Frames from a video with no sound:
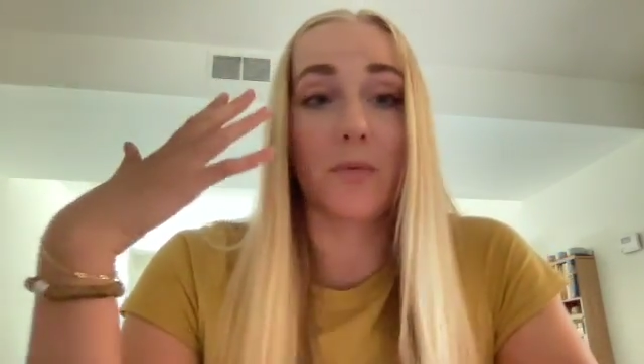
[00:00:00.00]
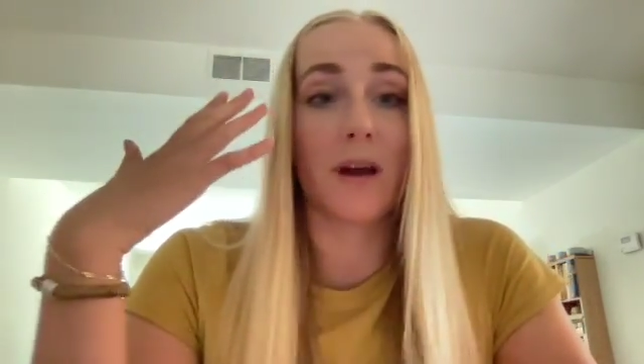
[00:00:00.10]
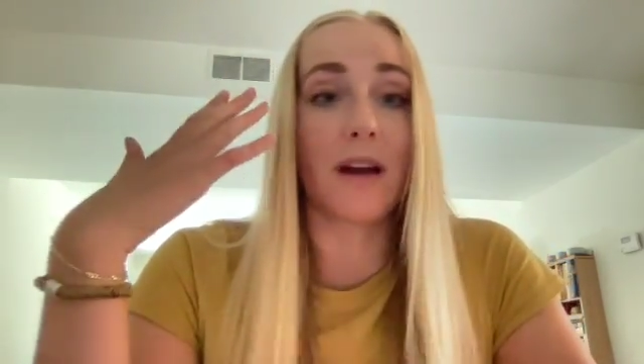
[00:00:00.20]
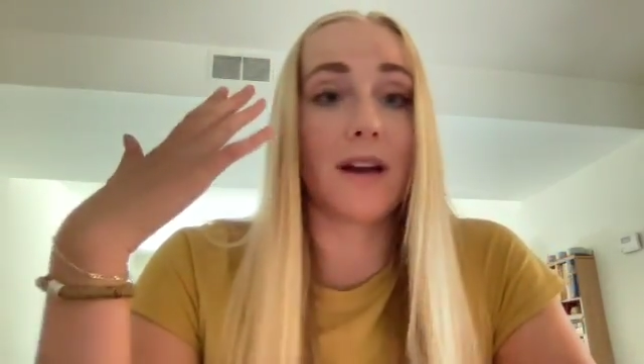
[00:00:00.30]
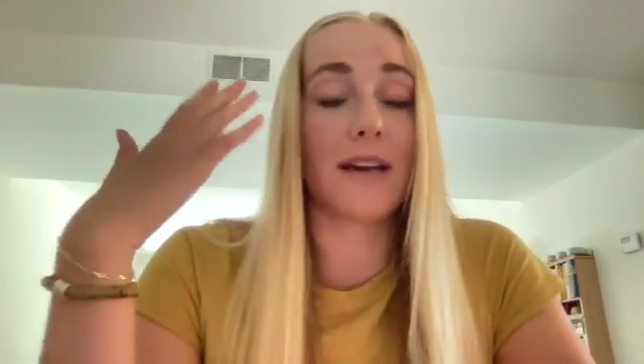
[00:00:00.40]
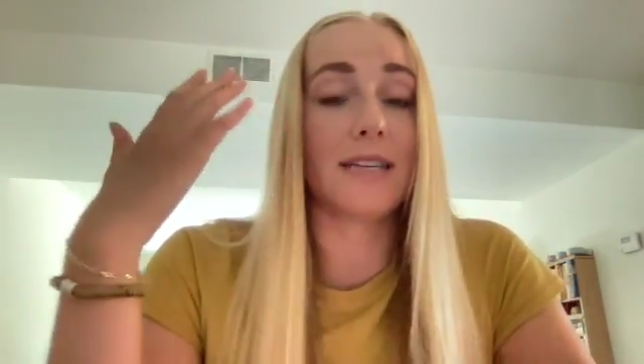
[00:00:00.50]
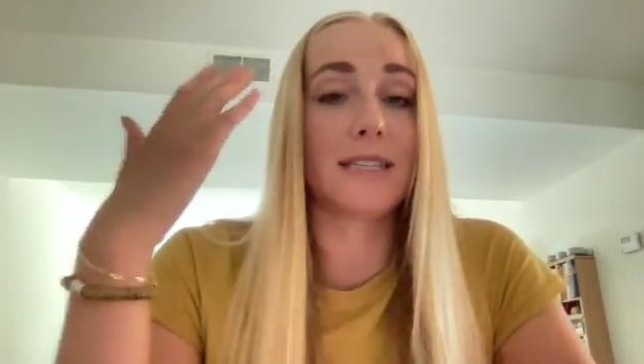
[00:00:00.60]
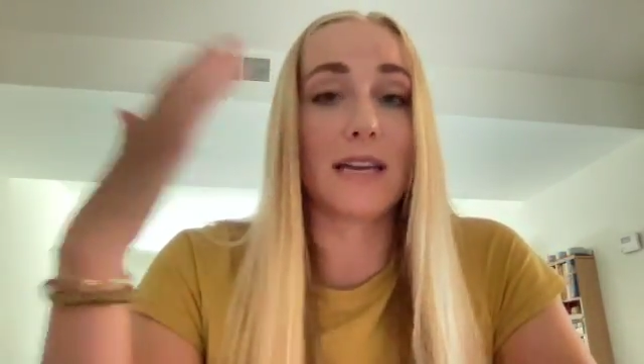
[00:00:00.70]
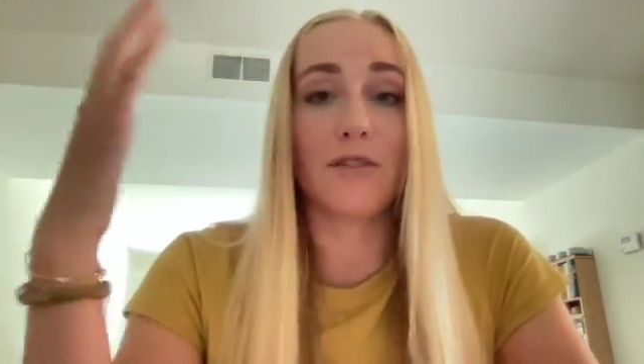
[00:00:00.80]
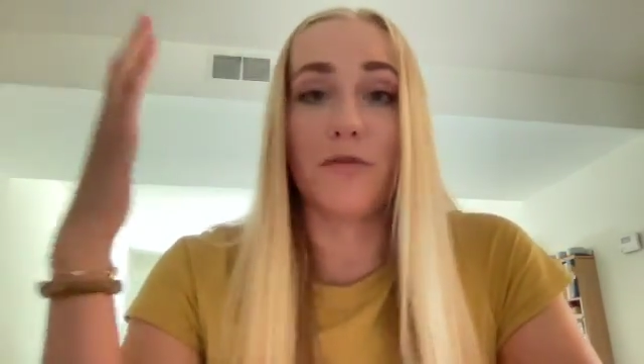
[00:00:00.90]
where
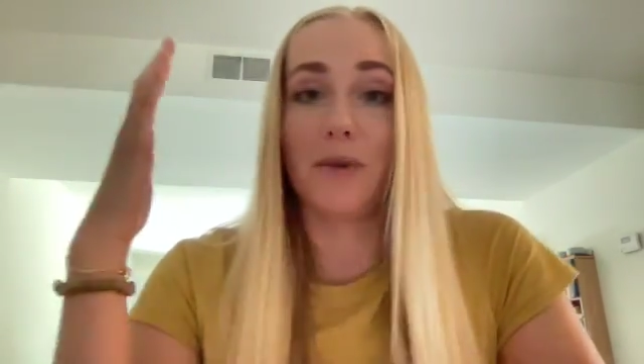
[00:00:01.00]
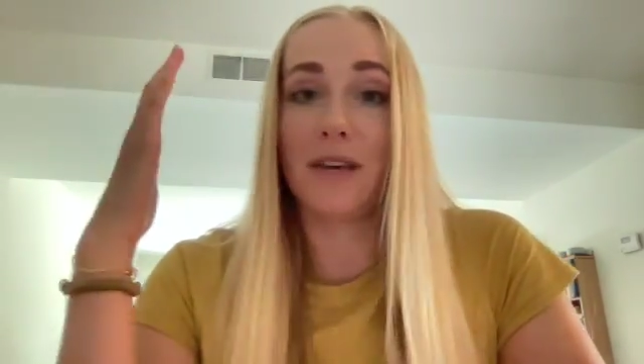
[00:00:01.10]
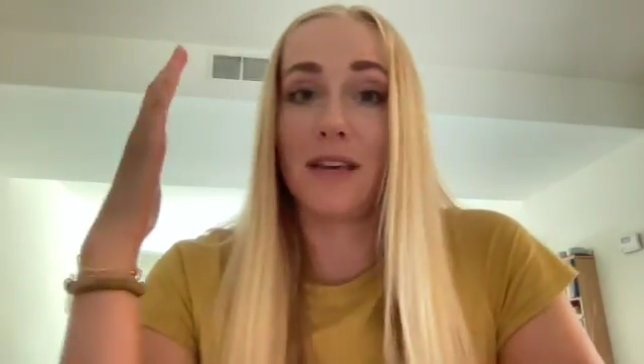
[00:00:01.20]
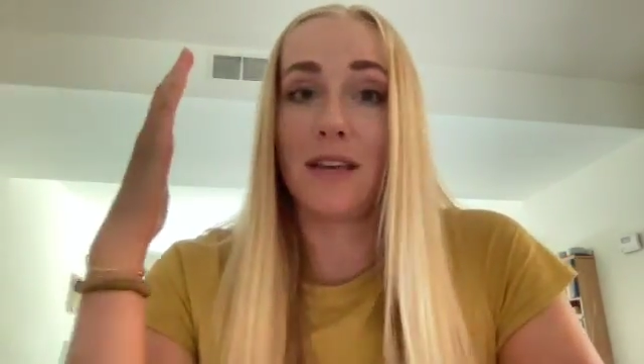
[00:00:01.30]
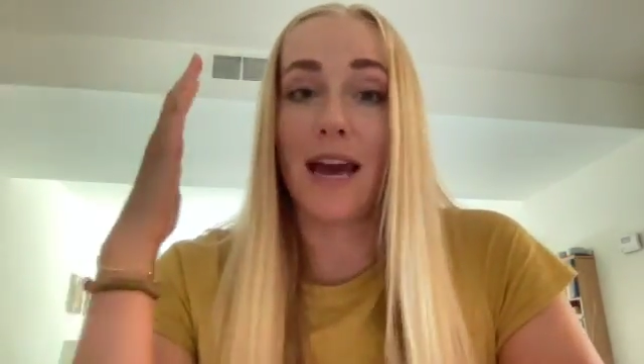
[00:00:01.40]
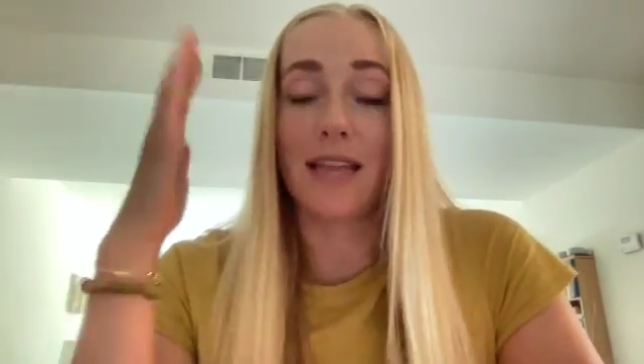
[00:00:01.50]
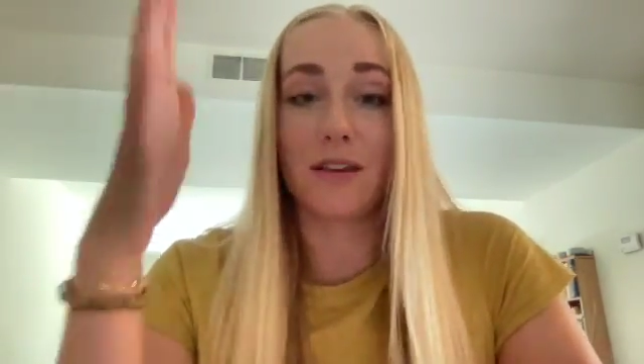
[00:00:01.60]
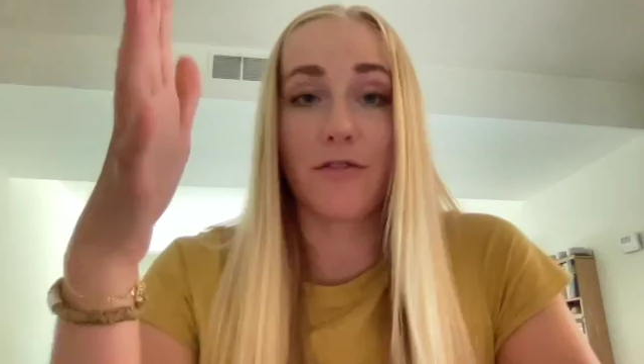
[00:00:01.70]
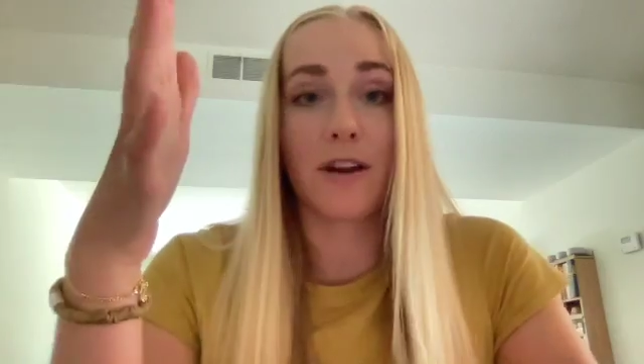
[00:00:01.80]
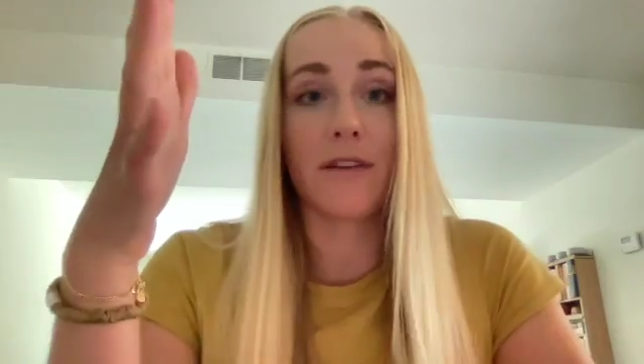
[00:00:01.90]
instead of being at the
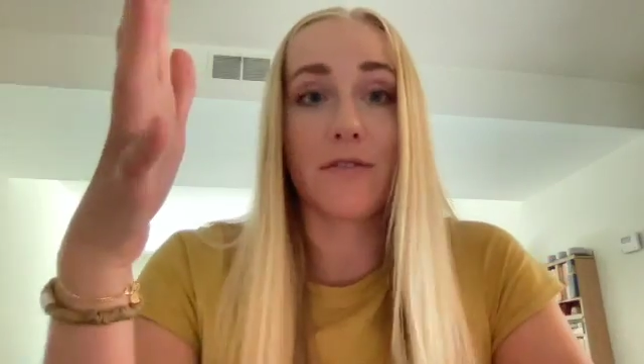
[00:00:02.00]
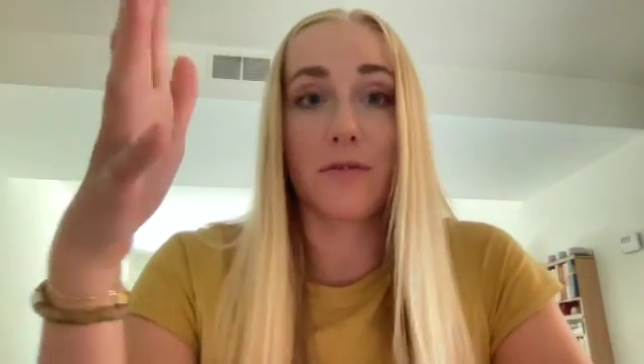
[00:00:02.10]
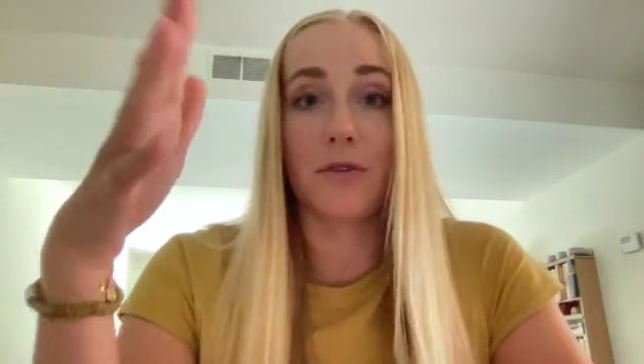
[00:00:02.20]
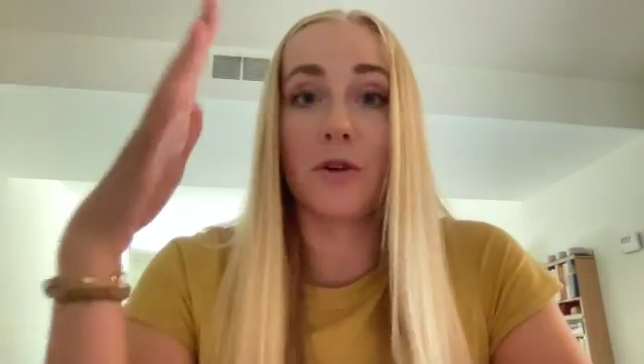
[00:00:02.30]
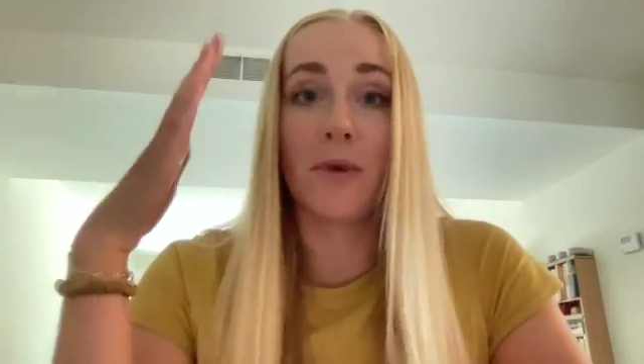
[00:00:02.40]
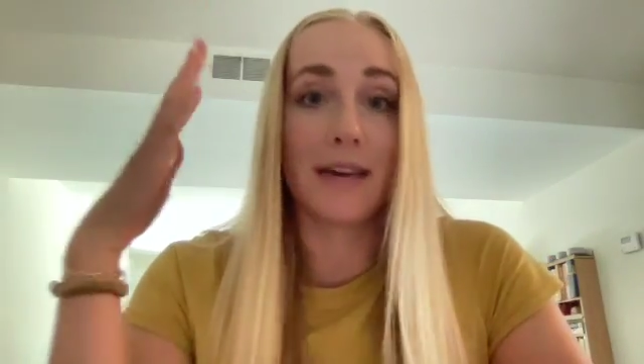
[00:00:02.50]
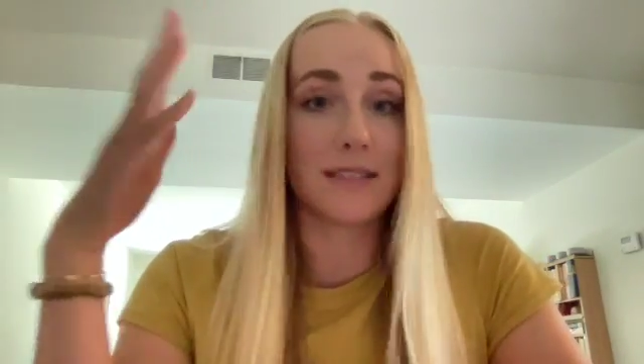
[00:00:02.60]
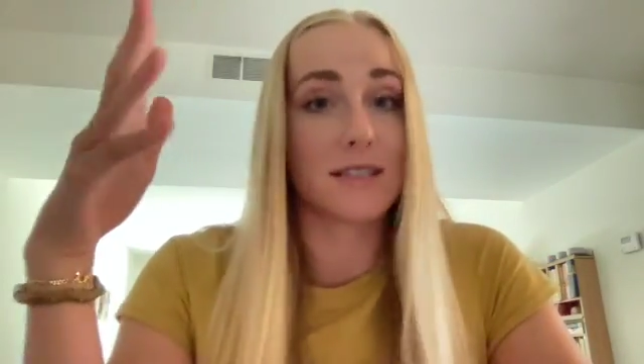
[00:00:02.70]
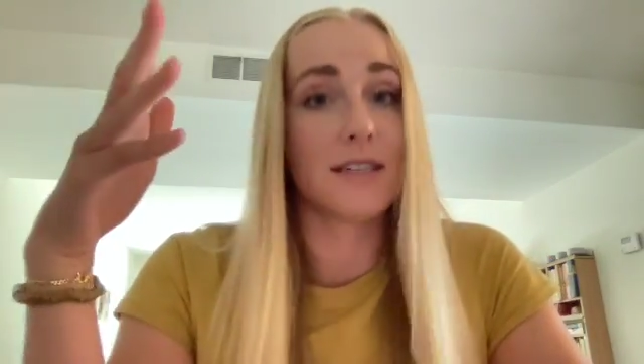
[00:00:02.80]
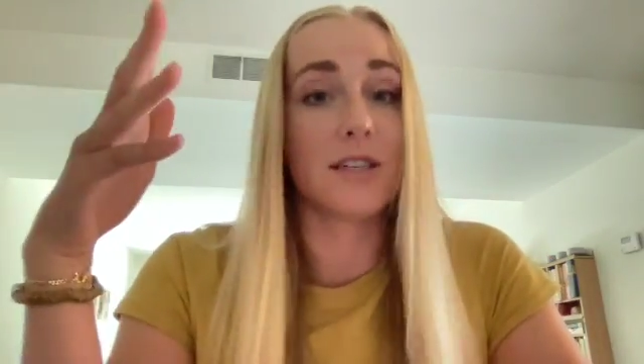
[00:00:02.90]
front of the room as
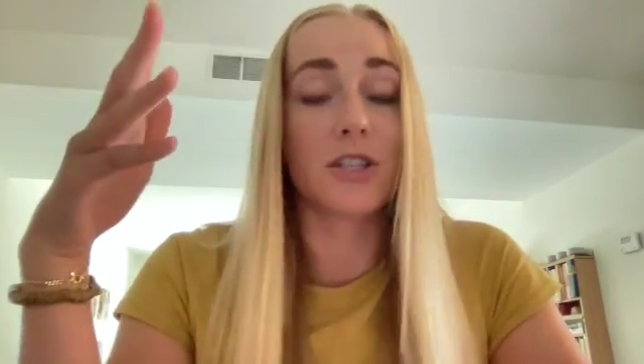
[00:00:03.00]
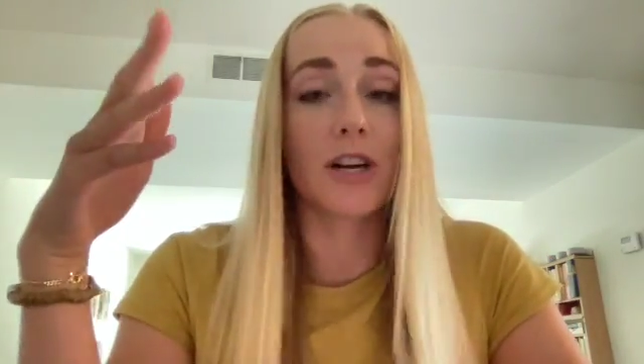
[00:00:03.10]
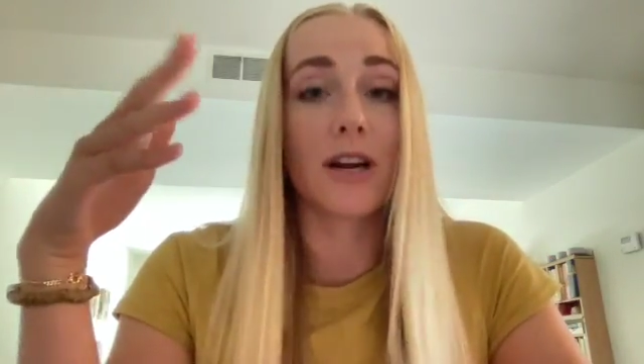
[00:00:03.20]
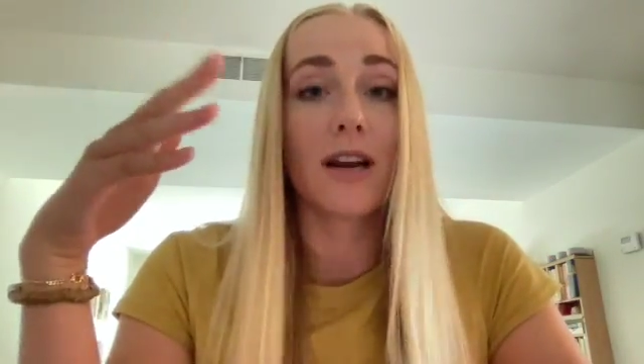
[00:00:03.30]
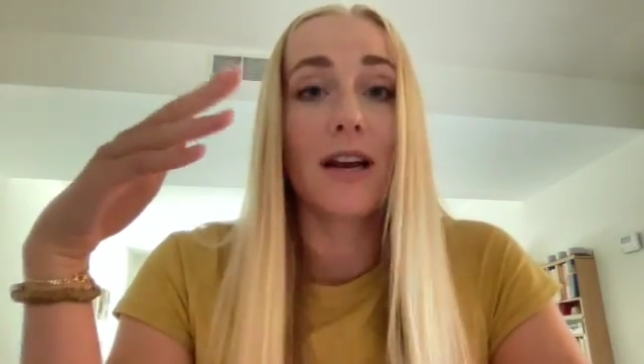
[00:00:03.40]
the teacher,